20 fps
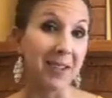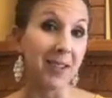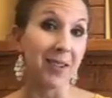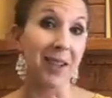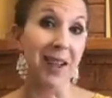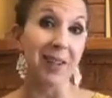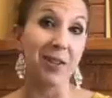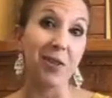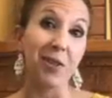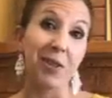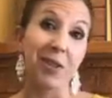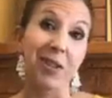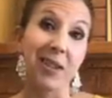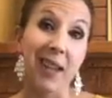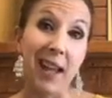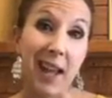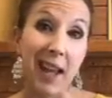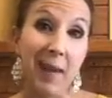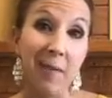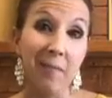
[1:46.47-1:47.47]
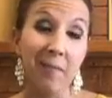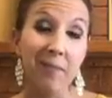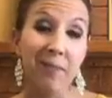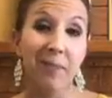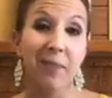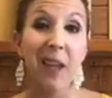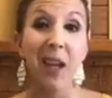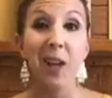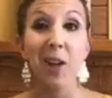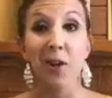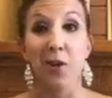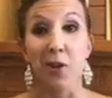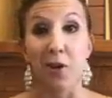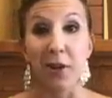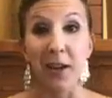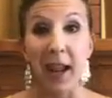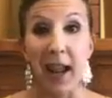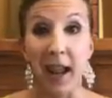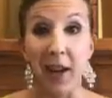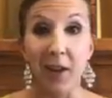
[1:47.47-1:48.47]
So that's your skin, your
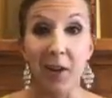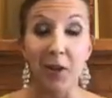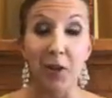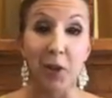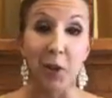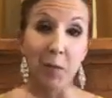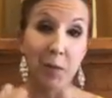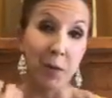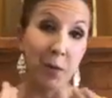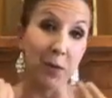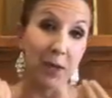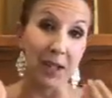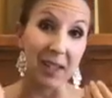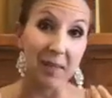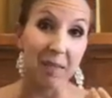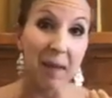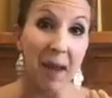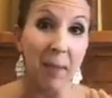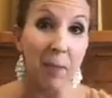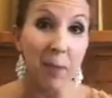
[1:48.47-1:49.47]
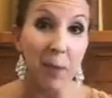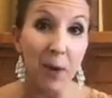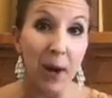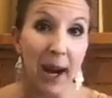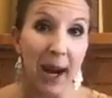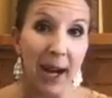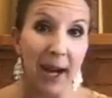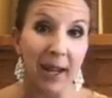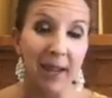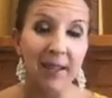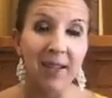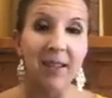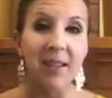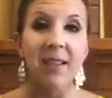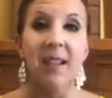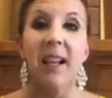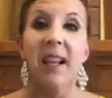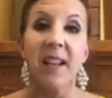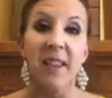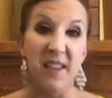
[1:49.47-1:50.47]
nails, your mucous
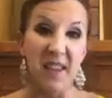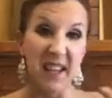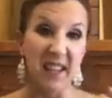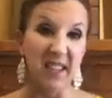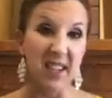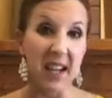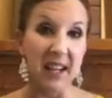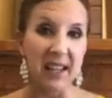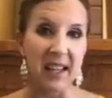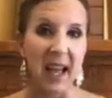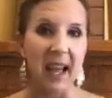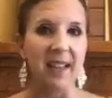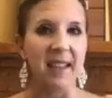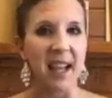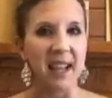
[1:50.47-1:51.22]
membranes, things like that.